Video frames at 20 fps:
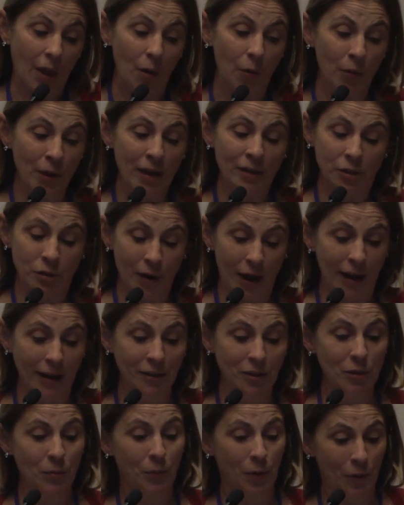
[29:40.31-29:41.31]
we are
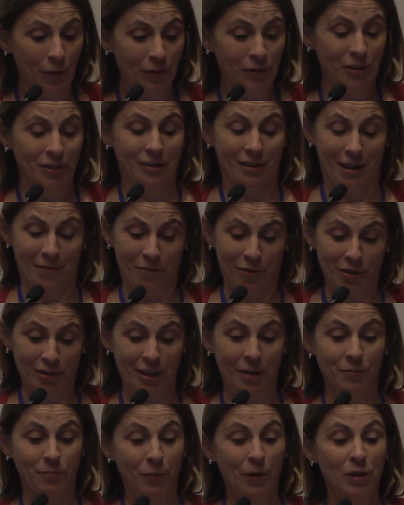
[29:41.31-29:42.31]
trying to put, for
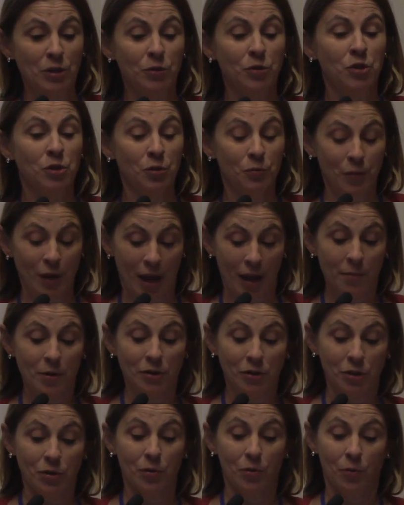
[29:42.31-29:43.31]
example, to be
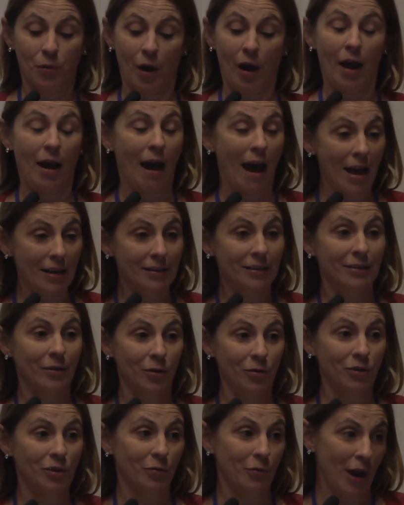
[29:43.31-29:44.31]
able to ask
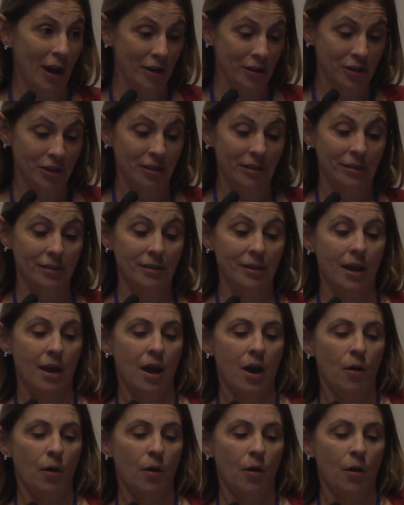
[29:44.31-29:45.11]
those questions,